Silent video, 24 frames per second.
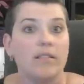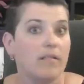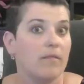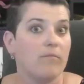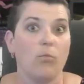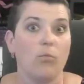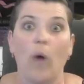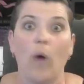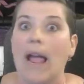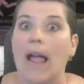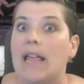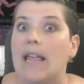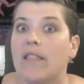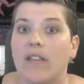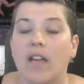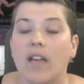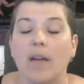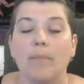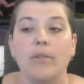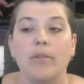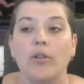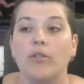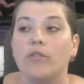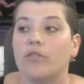weigh
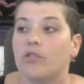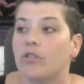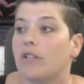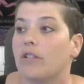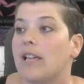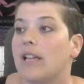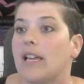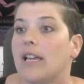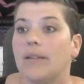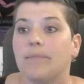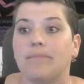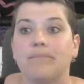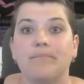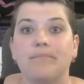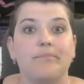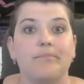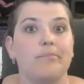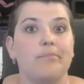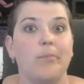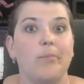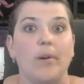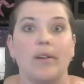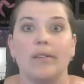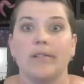them usually
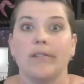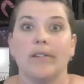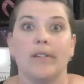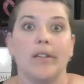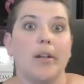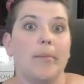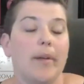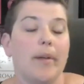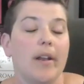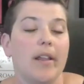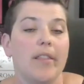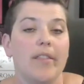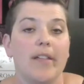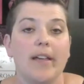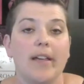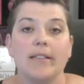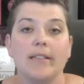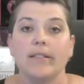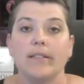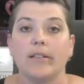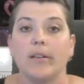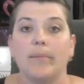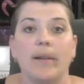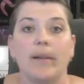with a little bit of
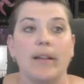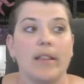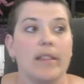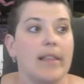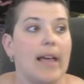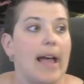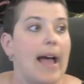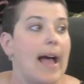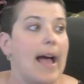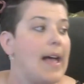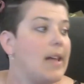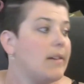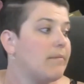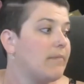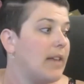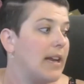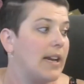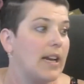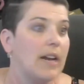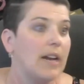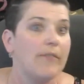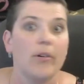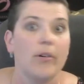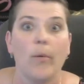this, a little bit of that. They
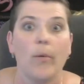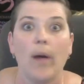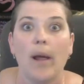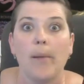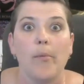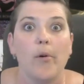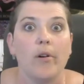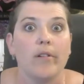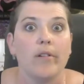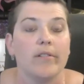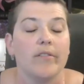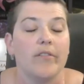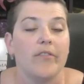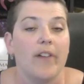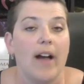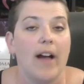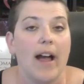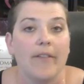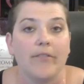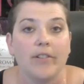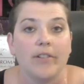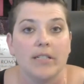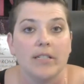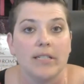never weigh more than
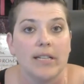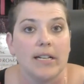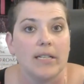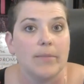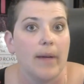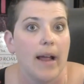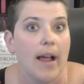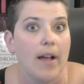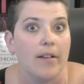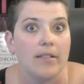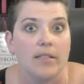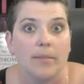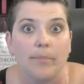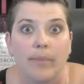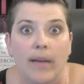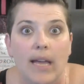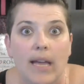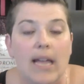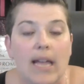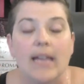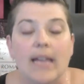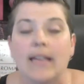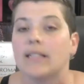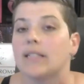five or six pounds a
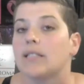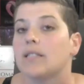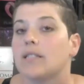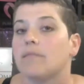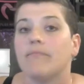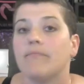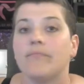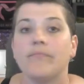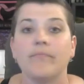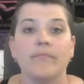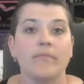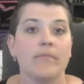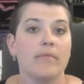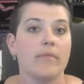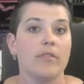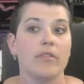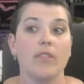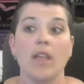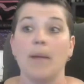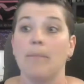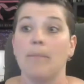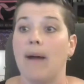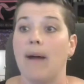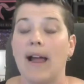piece.
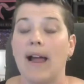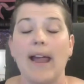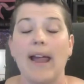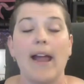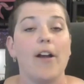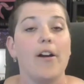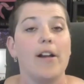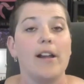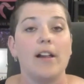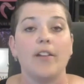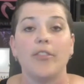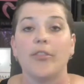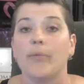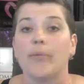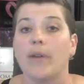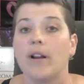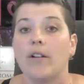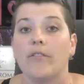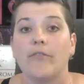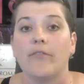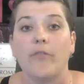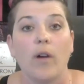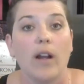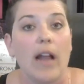In my area, three
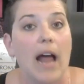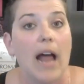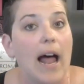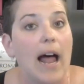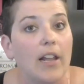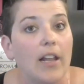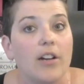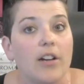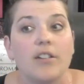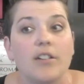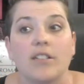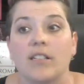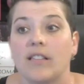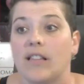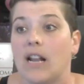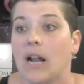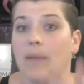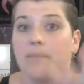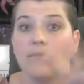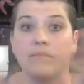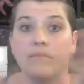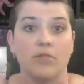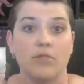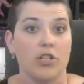to four dollars, and then
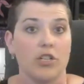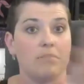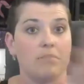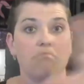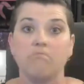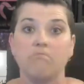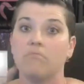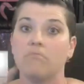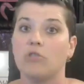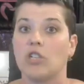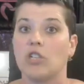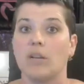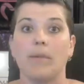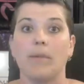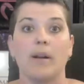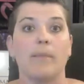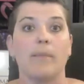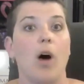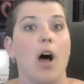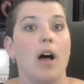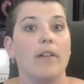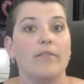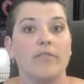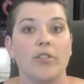I'm just shipping them
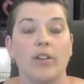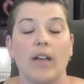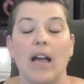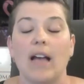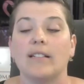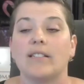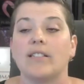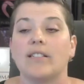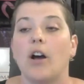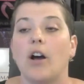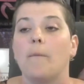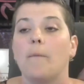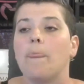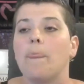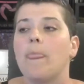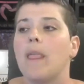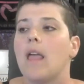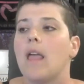off, you guys. So,